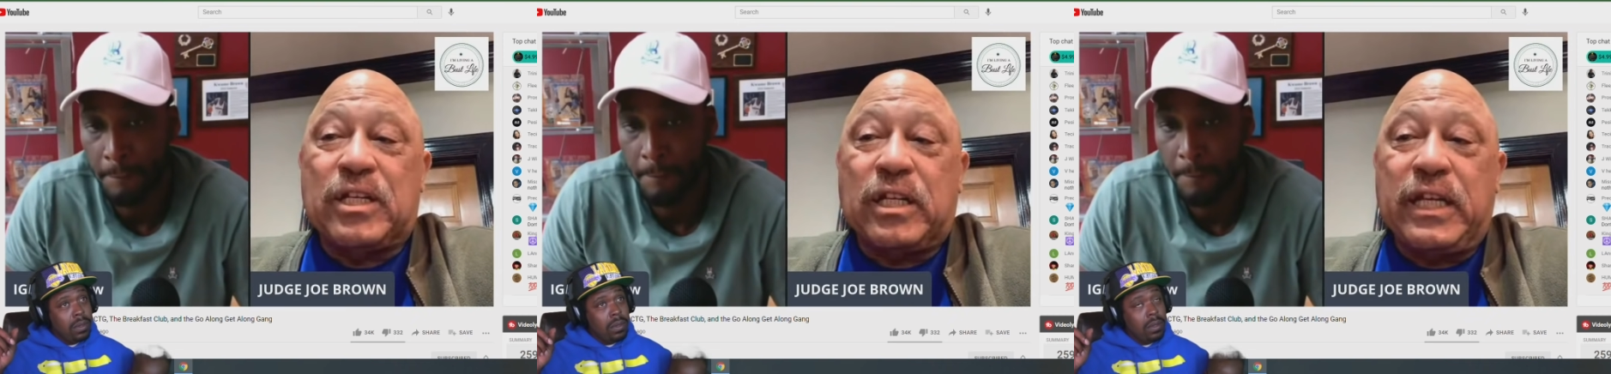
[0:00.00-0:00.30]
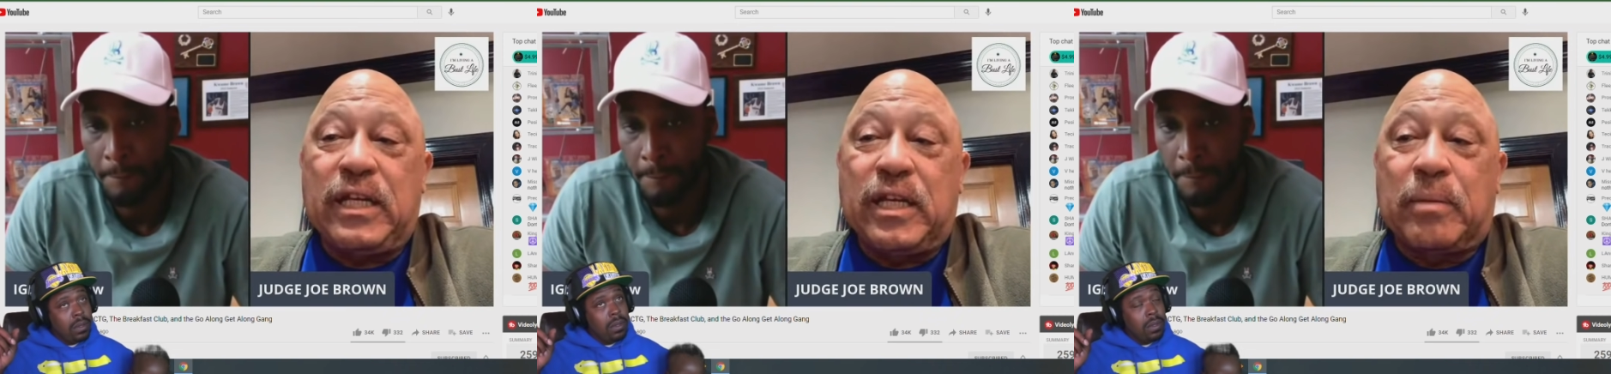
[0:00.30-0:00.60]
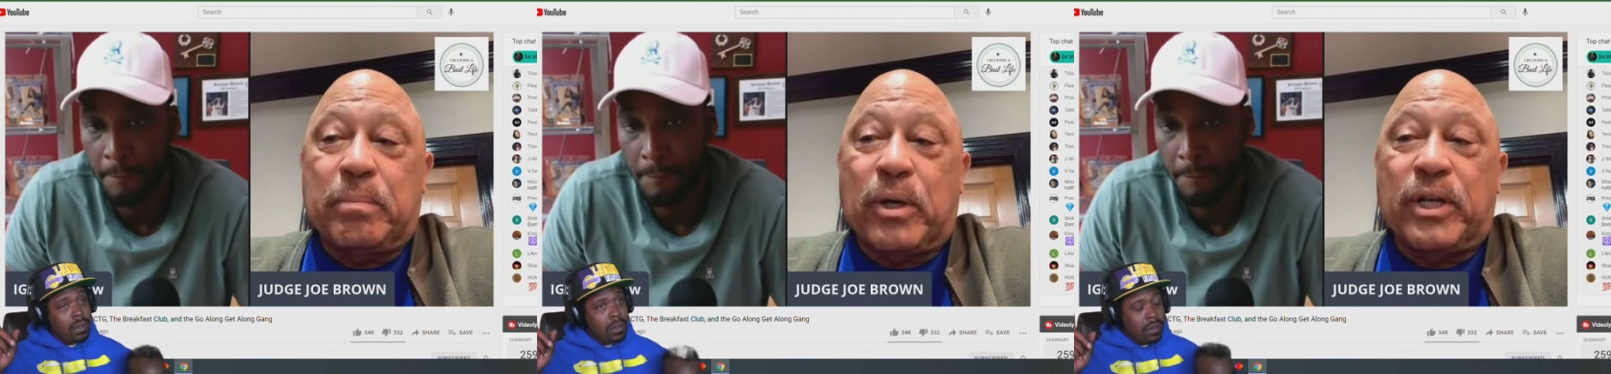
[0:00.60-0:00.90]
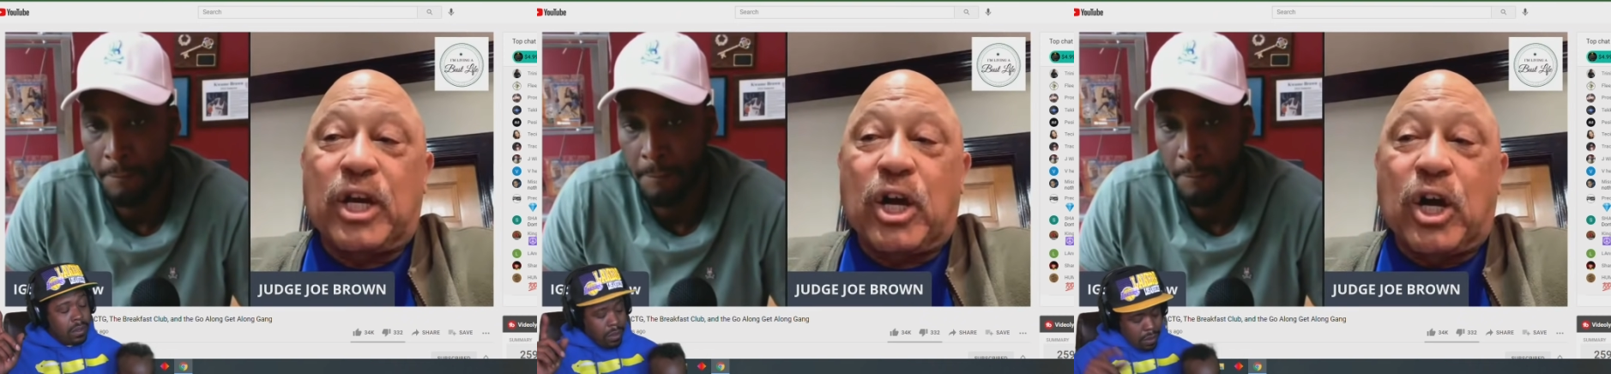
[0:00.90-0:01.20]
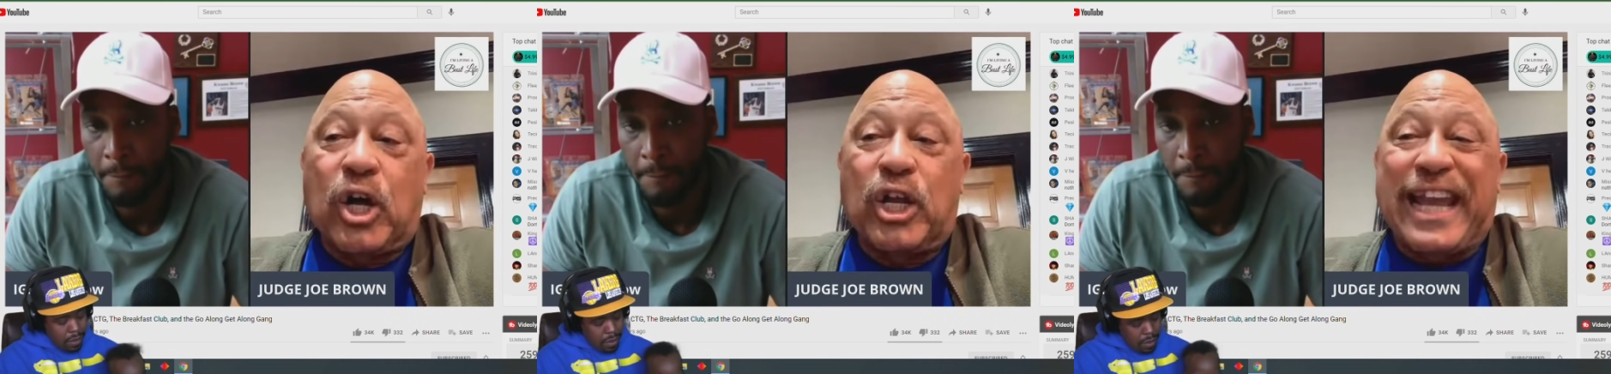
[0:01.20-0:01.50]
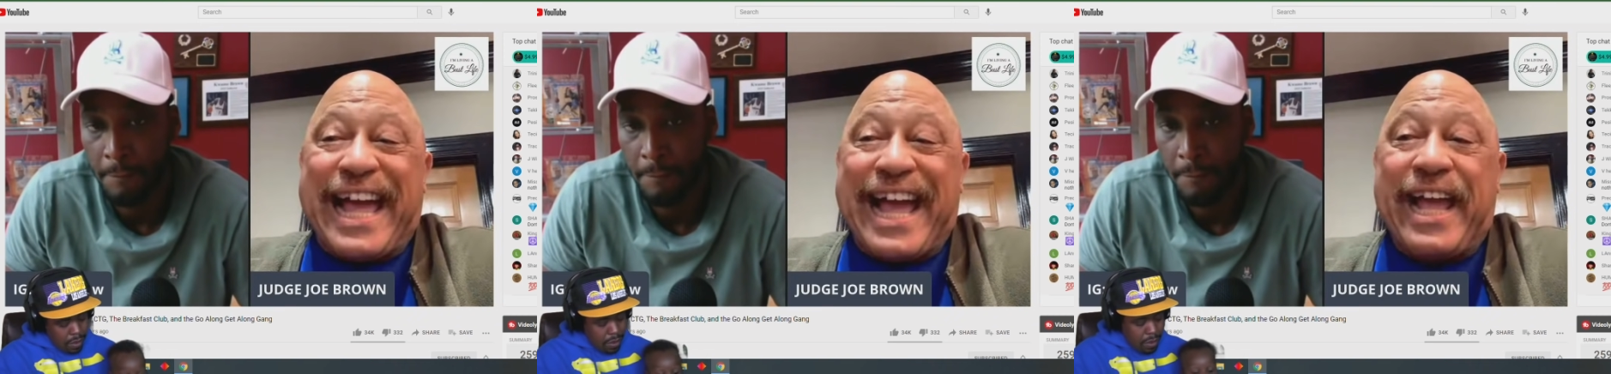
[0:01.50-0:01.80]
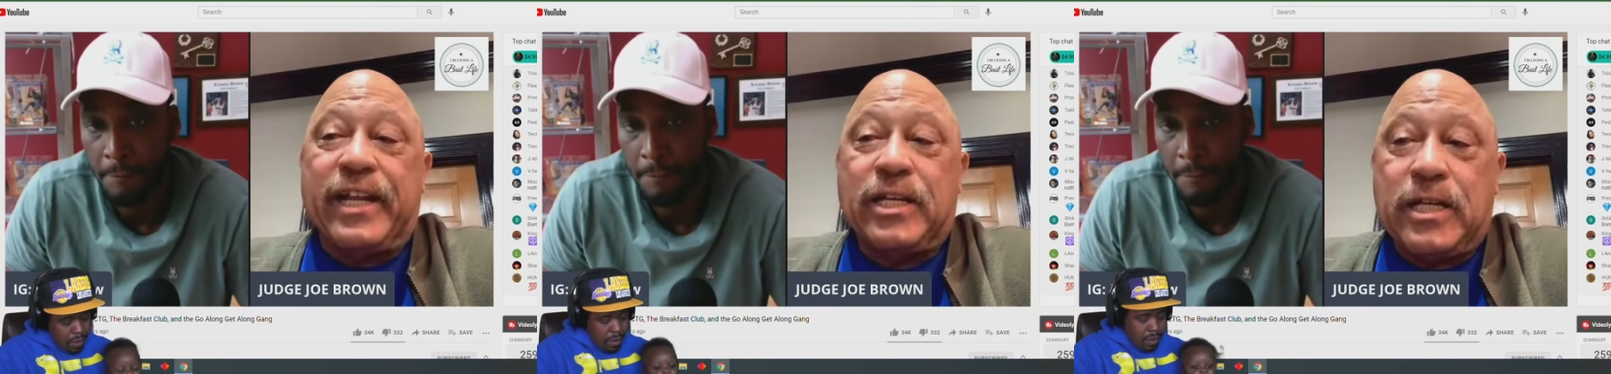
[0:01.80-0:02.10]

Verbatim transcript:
Speaker 1: cleaned up on the online